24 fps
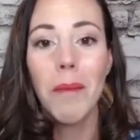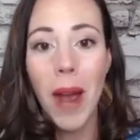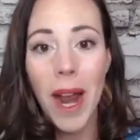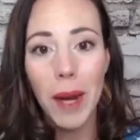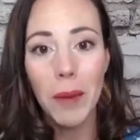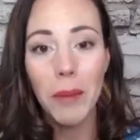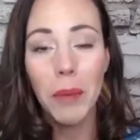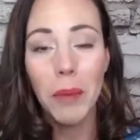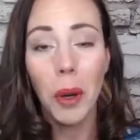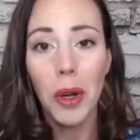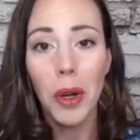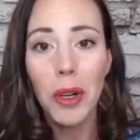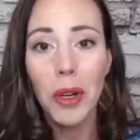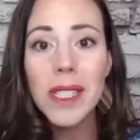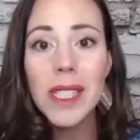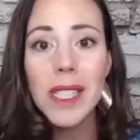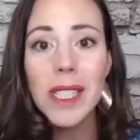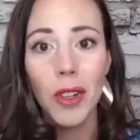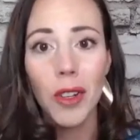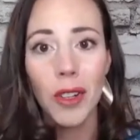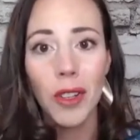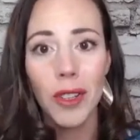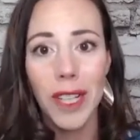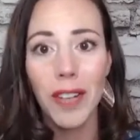
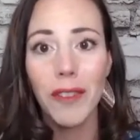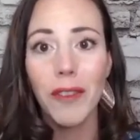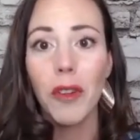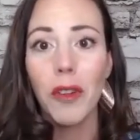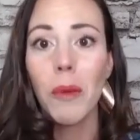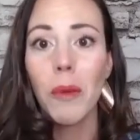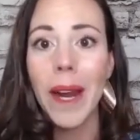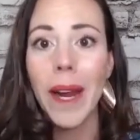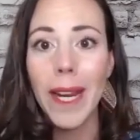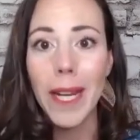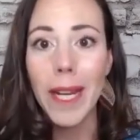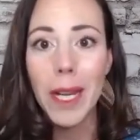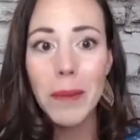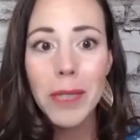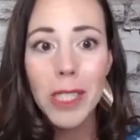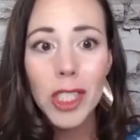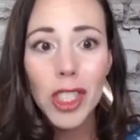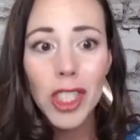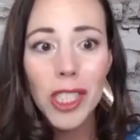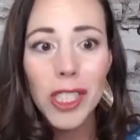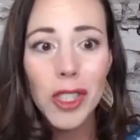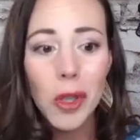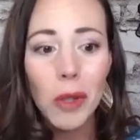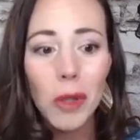personal, like for my image
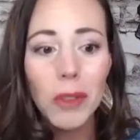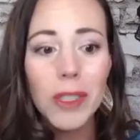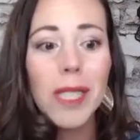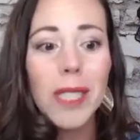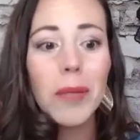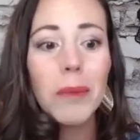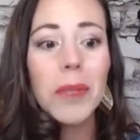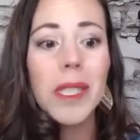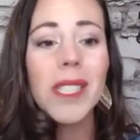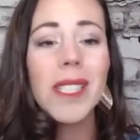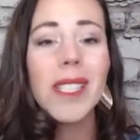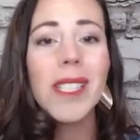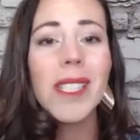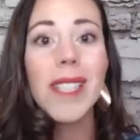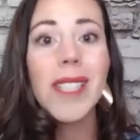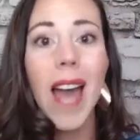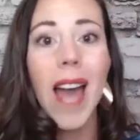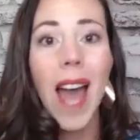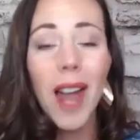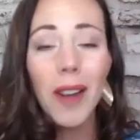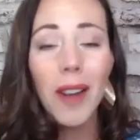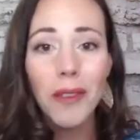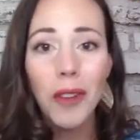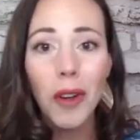consulting business
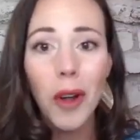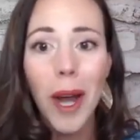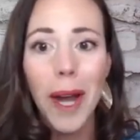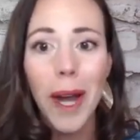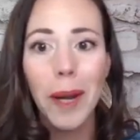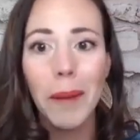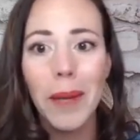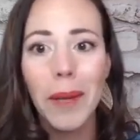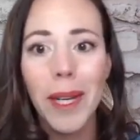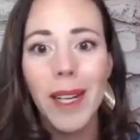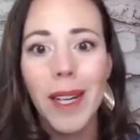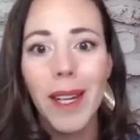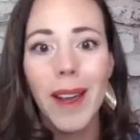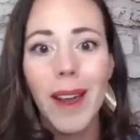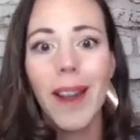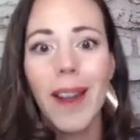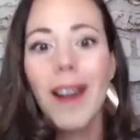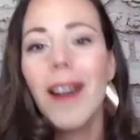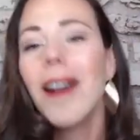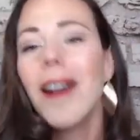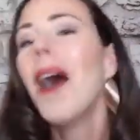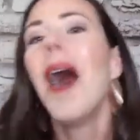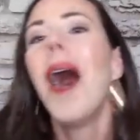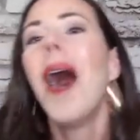and for Hype Media,
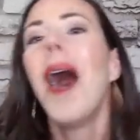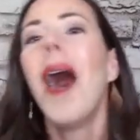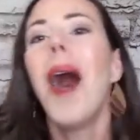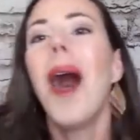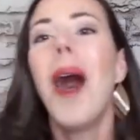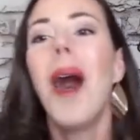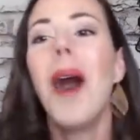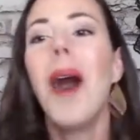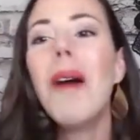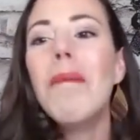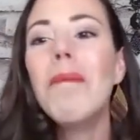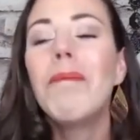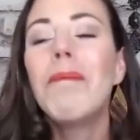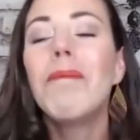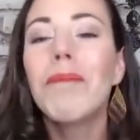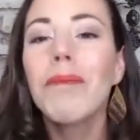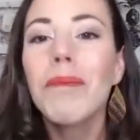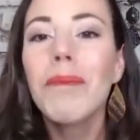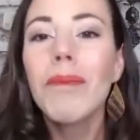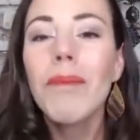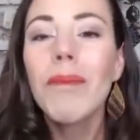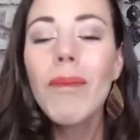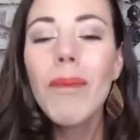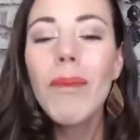
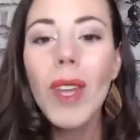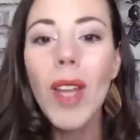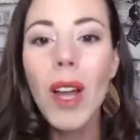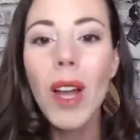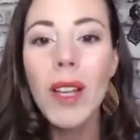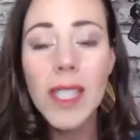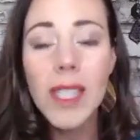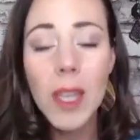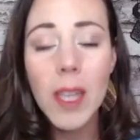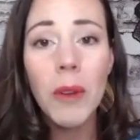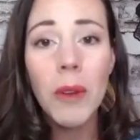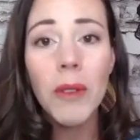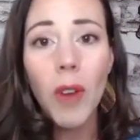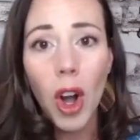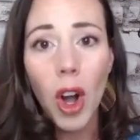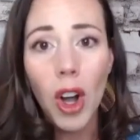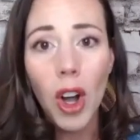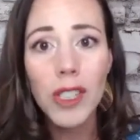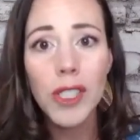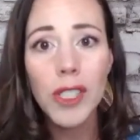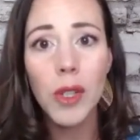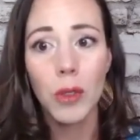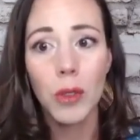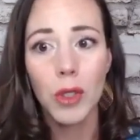some of our
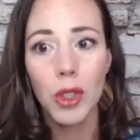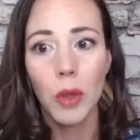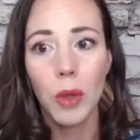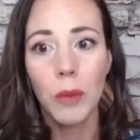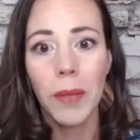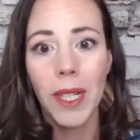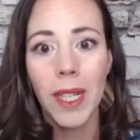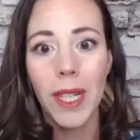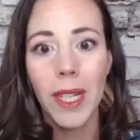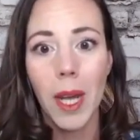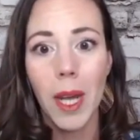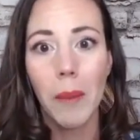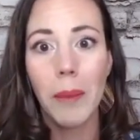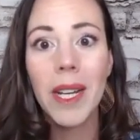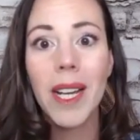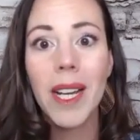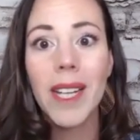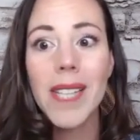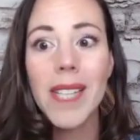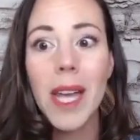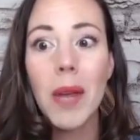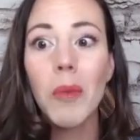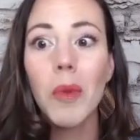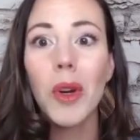social media, because
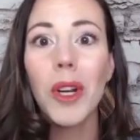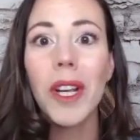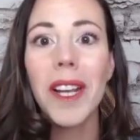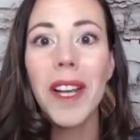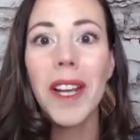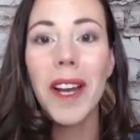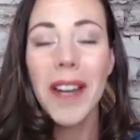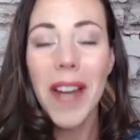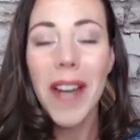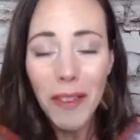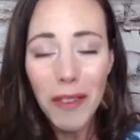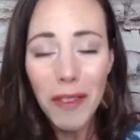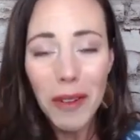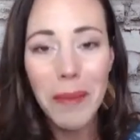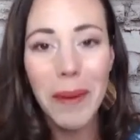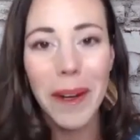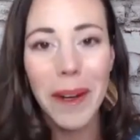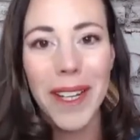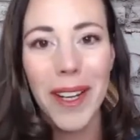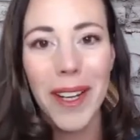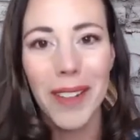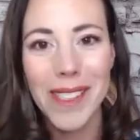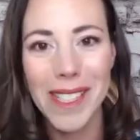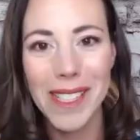I'm working on everybody
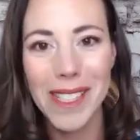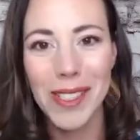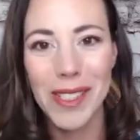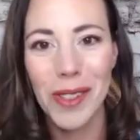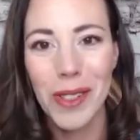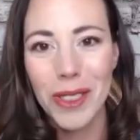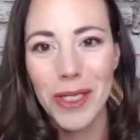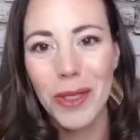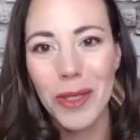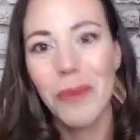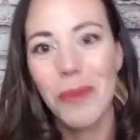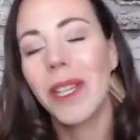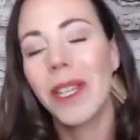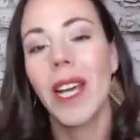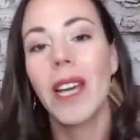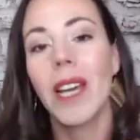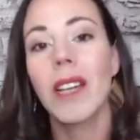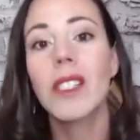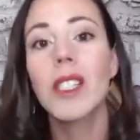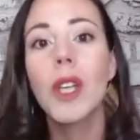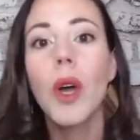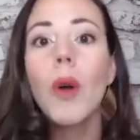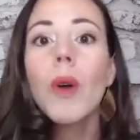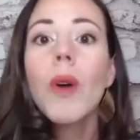else's social media.
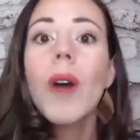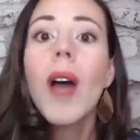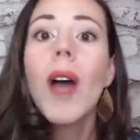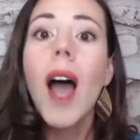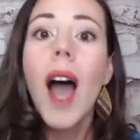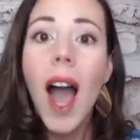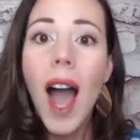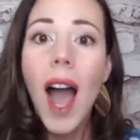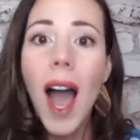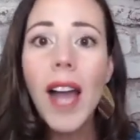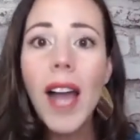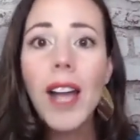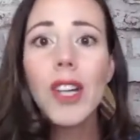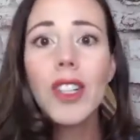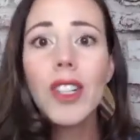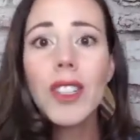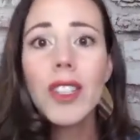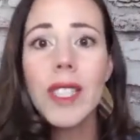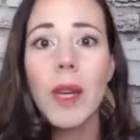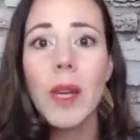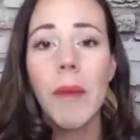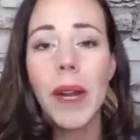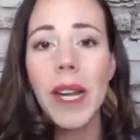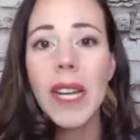So hire
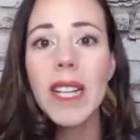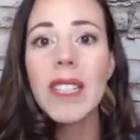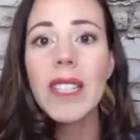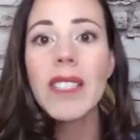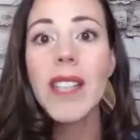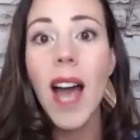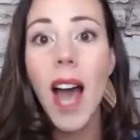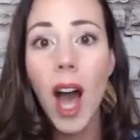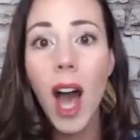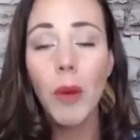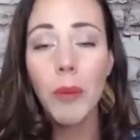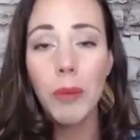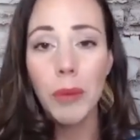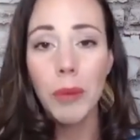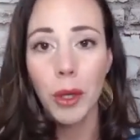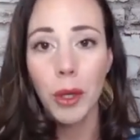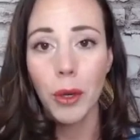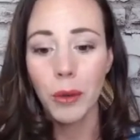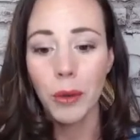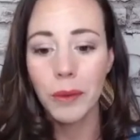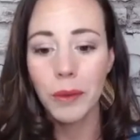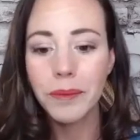somebody to help you.